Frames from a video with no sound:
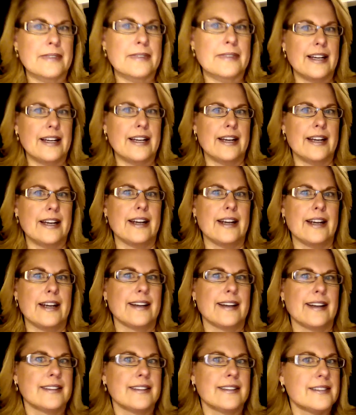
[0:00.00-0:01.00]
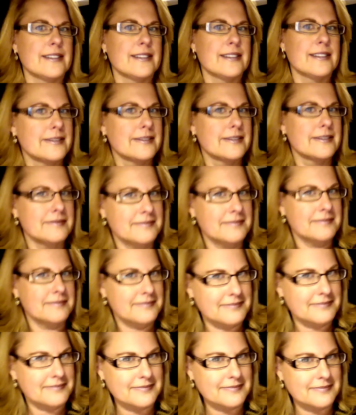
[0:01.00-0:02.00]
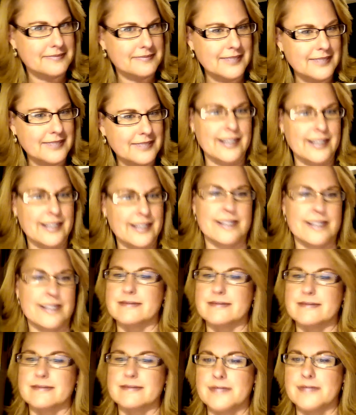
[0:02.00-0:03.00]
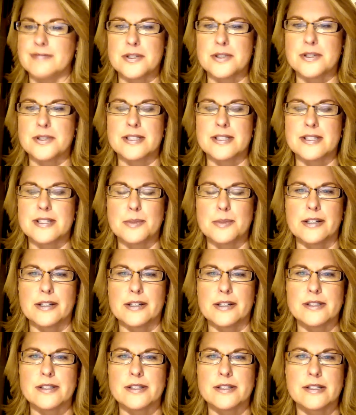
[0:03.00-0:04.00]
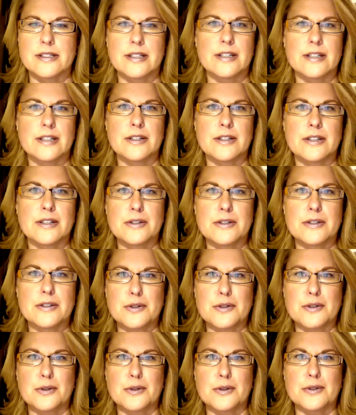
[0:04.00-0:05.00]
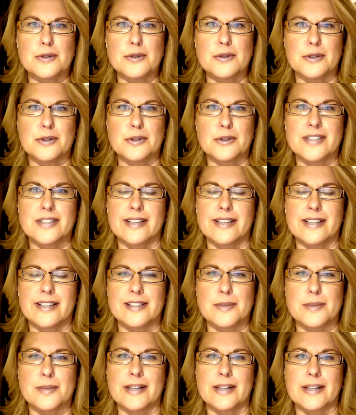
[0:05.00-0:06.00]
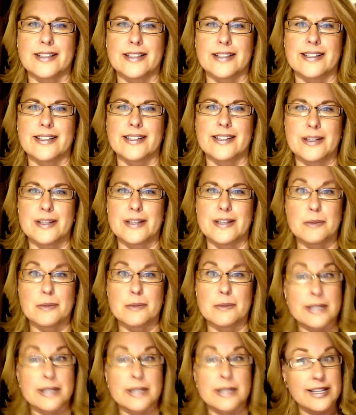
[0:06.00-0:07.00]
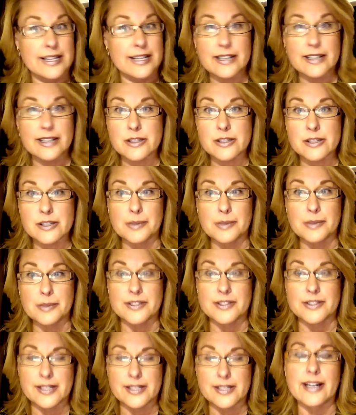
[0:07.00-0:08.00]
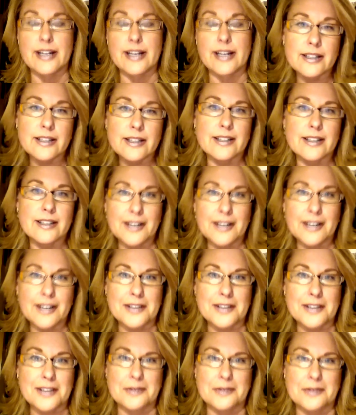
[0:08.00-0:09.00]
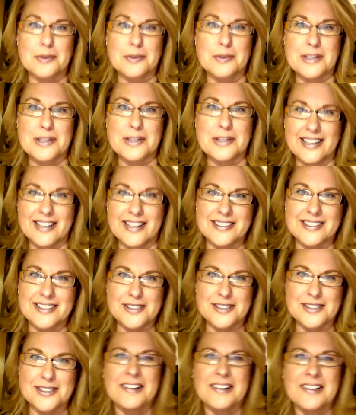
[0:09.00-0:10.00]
And I used his peers to sort of shine the spotlight on him because he had so much to say. I thought it would be great to